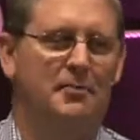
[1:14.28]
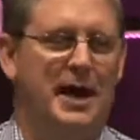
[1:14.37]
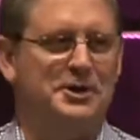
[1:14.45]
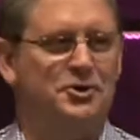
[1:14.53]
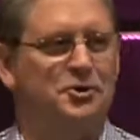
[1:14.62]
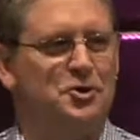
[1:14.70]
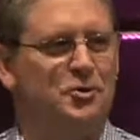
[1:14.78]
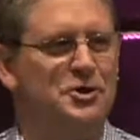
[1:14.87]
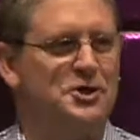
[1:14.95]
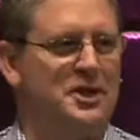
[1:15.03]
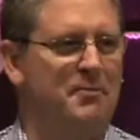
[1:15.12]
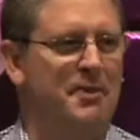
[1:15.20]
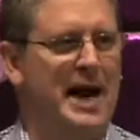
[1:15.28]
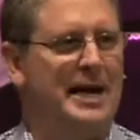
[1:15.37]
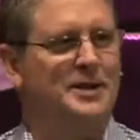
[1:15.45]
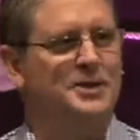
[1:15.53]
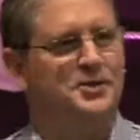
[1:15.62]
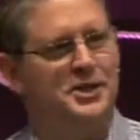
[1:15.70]
pastors would sit
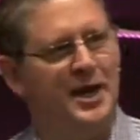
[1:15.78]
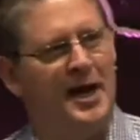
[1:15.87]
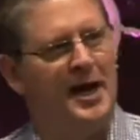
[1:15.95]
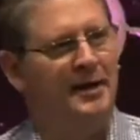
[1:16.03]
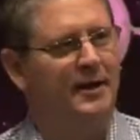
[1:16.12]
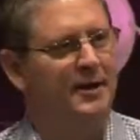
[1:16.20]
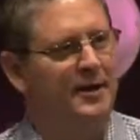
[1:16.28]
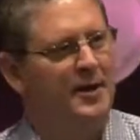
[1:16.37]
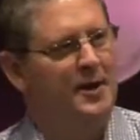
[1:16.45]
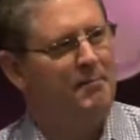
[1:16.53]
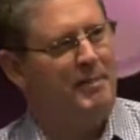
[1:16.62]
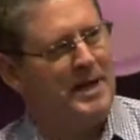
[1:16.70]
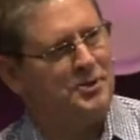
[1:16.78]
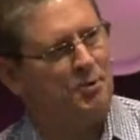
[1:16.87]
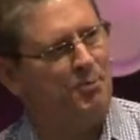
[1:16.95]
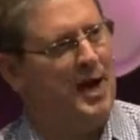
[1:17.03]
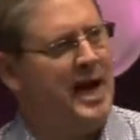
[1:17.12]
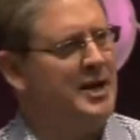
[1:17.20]
back and say, Pastor
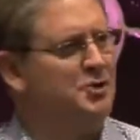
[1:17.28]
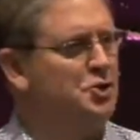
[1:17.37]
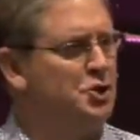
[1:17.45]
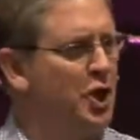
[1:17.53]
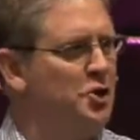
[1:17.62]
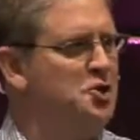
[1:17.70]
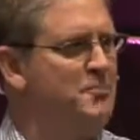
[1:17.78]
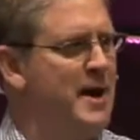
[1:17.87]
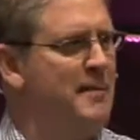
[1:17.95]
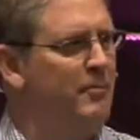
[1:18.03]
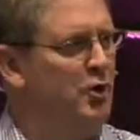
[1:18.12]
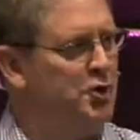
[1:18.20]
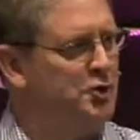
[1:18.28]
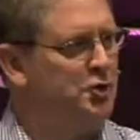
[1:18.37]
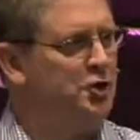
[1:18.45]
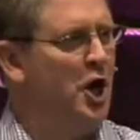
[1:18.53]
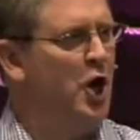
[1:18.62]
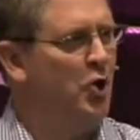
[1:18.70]
Brian, church members
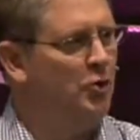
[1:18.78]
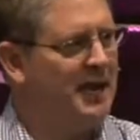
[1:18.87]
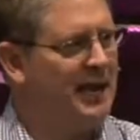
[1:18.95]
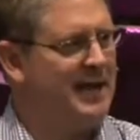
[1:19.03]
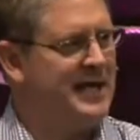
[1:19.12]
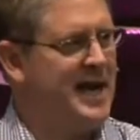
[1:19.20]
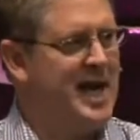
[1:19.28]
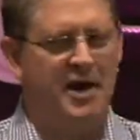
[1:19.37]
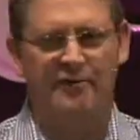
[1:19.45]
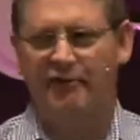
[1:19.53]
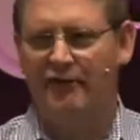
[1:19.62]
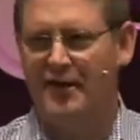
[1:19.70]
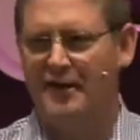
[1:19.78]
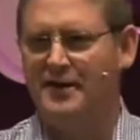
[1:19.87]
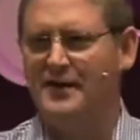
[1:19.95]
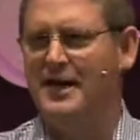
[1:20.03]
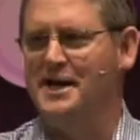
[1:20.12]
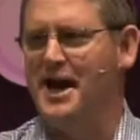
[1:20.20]
don't give
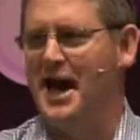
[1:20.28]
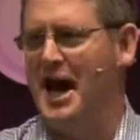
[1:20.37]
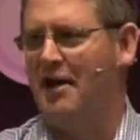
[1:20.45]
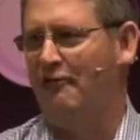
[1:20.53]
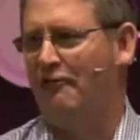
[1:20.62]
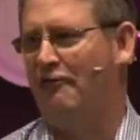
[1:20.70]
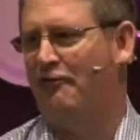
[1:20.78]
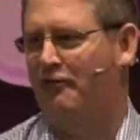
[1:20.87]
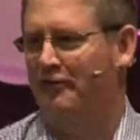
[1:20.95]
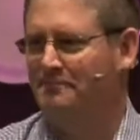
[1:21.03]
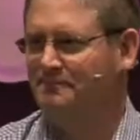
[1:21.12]
enough.